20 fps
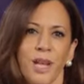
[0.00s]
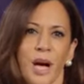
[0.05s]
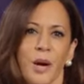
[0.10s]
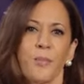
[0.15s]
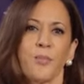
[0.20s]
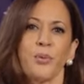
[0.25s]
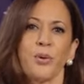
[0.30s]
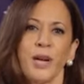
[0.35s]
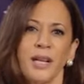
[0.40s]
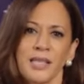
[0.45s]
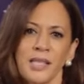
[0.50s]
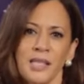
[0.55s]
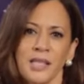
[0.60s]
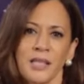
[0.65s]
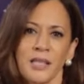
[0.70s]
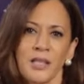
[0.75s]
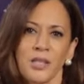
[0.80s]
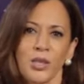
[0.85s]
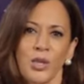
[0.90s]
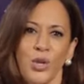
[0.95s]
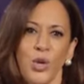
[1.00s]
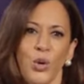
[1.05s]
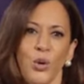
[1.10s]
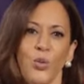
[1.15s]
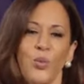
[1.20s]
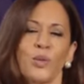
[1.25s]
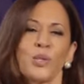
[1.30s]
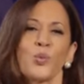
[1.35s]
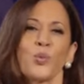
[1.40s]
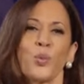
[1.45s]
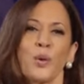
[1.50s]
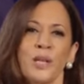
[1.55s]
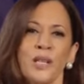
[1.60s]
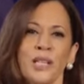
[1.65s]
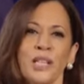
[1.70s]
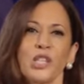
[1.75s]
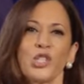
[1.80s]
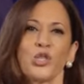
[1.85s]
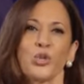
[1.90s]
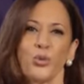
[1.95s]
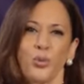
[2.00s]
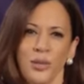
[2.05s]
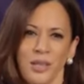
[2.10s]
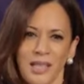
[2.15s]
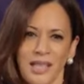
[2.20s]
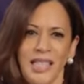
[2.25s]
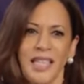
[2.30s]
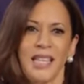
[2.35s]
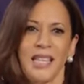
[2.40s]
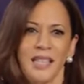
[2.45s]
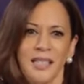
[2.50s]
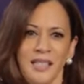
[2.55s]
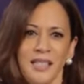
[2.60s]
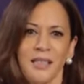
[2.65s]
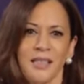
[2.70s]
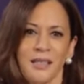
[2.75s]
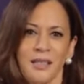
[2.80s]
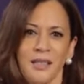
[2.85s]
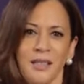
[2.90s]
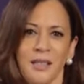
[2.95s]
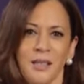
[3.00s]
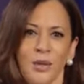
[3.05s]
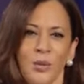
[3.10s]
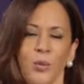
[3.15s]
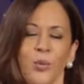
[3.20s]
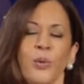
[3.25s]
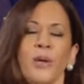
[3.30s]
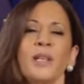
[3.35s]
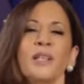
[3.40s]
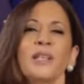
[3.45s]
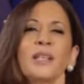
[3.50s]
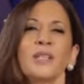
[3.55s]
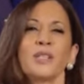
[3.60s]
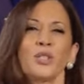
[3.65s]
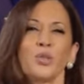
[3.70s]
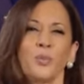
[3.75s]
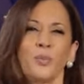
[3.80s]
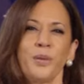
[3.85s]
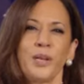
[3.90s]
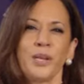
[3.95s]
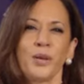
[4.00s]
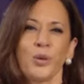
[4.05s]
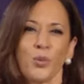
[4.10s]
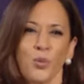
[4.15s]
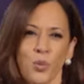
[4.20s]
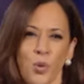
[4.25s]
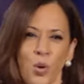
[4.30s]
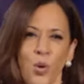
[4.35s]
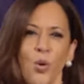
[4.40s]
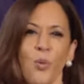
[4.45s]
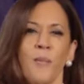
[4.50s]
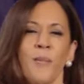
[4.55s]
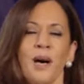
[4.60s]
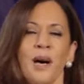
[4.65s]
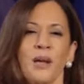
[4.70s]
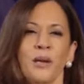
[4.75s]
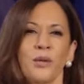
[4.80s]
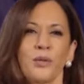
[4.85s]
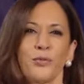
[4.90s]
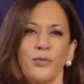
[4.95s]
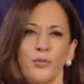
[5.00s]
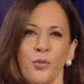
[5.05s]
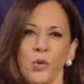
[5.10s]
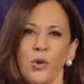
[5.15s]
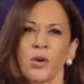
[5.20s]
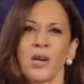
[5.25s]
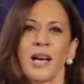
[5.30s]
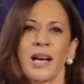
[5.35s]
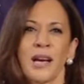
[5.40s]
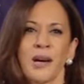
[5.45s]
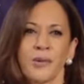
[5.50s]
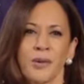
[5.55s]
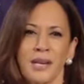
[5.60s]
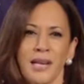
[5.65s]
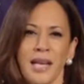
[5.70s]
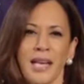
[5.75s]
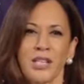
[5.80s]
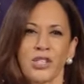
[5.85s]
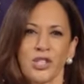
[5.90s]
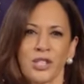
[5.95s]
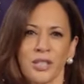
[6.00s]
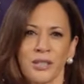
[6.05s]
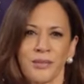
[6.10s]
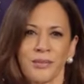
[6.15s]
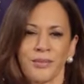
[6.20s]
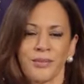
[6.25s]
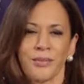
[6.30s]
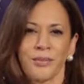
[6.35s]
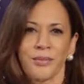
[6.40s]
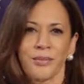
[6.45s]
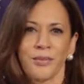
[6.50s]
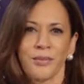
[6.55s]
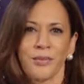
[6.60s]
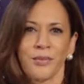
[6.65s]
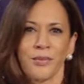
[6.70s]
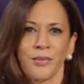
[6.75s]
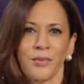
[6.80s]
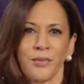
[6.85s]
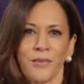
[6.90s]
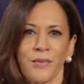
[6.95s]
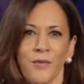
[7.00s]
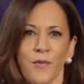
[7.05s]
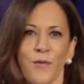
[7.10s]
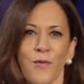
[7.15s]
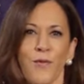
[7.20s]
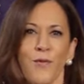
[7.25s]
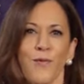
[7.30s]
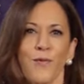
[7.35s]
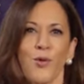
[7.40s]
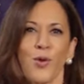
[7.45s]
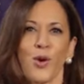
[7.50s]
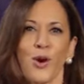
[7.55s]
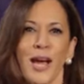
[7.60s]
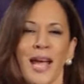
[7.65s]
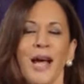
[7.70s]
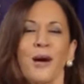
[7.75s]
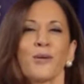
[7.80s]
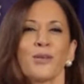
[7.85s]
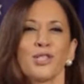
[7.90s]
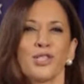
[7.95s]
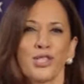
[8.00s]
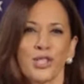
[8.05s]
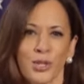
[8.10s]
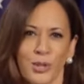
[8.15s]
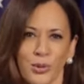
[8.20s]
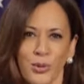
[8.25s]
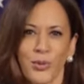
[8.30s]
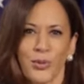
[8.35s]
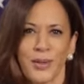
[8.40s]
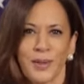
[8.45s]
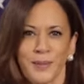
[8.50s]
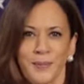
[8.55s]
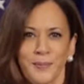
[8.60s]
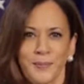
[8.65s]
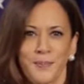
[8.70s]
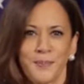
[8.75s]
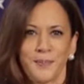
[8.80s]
a president who is willing to lead, willing to be a role model for our nation, for our children.